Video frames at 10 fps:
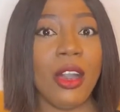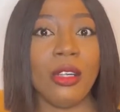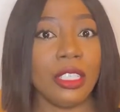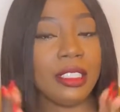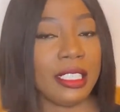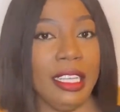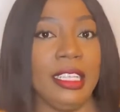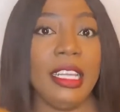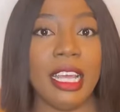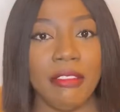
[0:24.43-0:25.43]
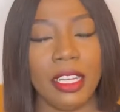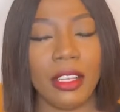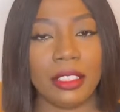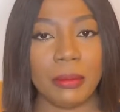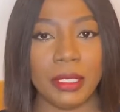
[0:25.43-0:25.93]
oh not 10, 11
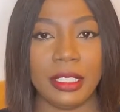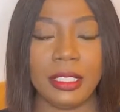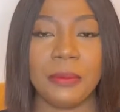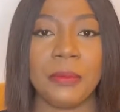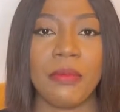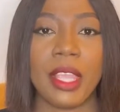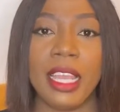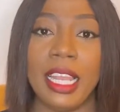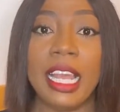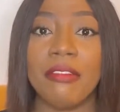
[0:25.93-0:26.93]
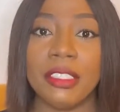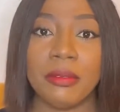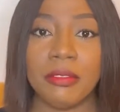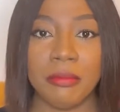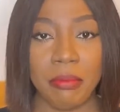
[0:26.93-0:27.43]
housemates,
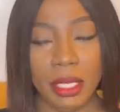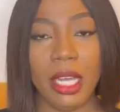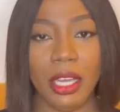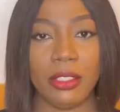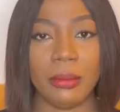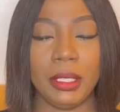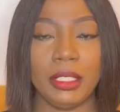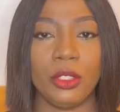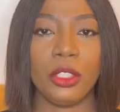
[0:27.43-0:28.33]
11 male housemates.